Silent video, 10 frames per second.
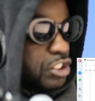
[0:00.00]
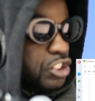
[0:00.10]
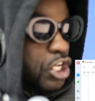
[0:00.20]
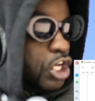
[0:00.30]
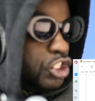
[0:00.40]

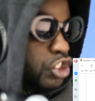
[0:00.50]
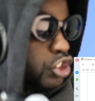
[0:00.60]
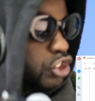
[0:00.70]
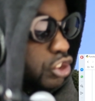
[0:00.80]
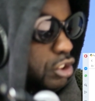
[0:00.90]

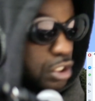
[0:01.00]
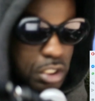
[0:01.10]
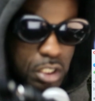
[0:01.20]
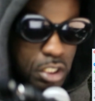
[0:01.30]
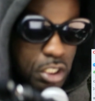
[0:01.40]
Yes.
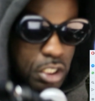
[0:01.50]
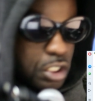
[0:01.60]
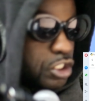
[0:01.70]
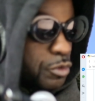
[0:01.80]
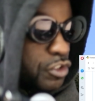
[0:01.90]
So
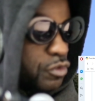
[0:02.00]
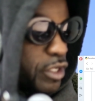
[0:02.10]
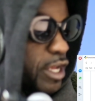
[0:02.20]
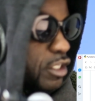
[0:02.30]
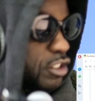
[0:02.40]
we just do
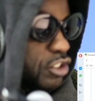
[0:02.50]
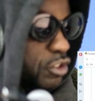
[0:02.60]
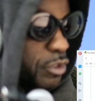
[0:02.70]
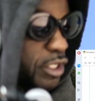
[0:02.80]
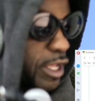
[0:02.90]
that just so we
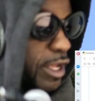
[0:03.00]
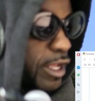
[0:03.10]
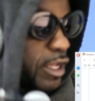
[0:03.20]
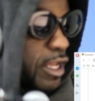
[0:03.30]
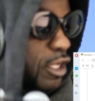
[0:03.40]
can have that and
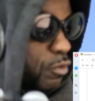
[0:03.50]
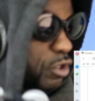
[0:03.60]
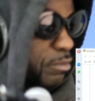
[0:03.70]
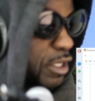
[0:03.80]
not have to worry about it.